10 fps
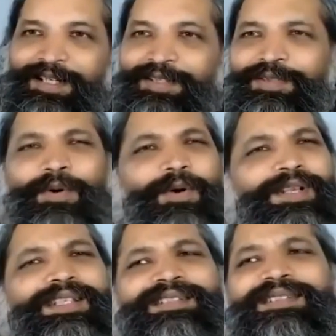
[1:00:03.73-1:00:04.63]
So
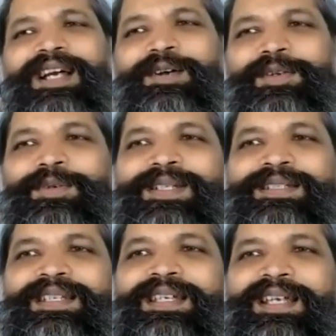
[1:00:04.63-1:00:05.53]
all this now you will
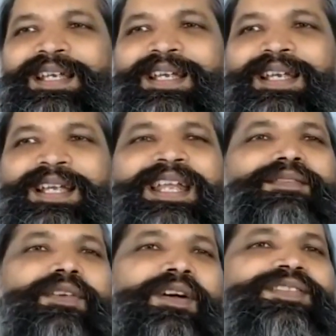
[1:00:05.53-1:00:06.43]
see
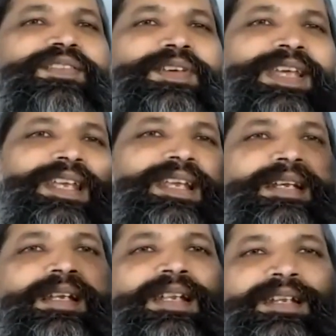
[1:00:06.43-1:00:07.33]
involves very
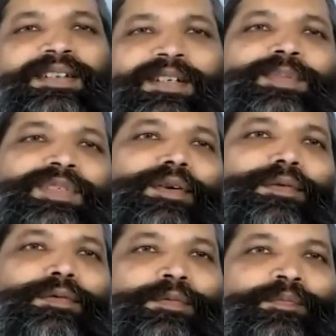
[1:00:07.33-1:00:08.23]
little in terms
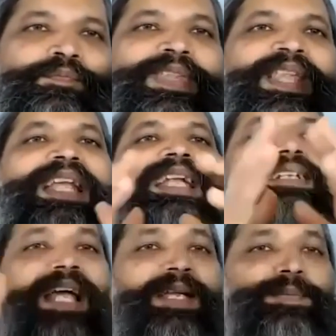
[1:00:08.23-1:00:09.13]
of
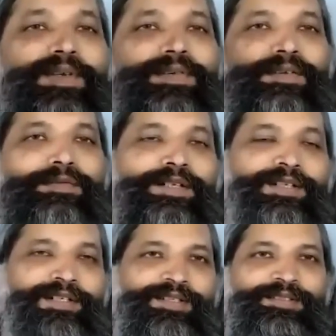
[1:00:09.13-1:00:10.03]
types of
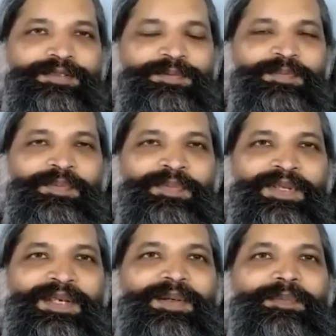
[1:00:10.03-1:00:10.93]
effort.
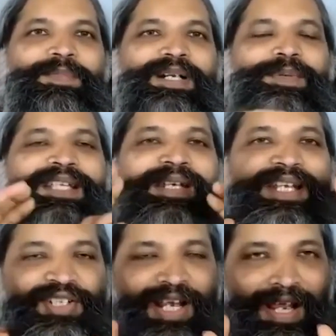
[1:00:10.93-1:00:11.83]
But within
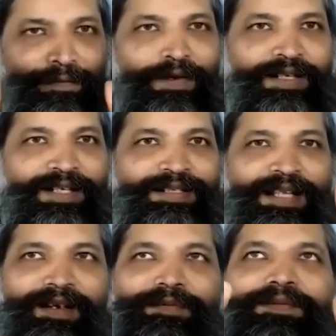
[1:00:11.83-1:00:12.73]
each effort
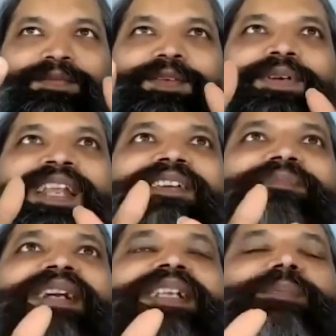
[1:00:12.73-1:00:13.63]
itself, you can have
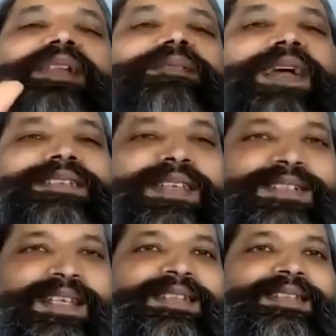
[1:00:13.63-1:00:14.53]
multiple
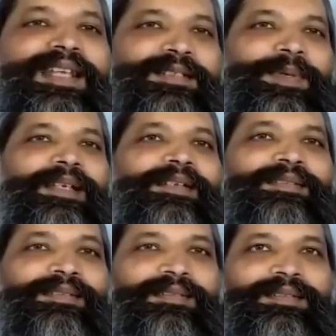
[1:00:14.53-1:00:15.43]
facets in the
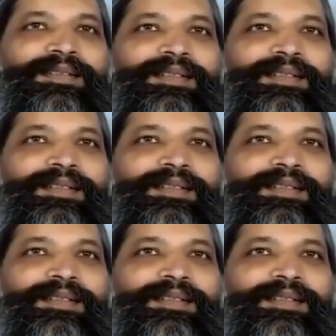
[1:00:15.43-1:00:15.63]
experience.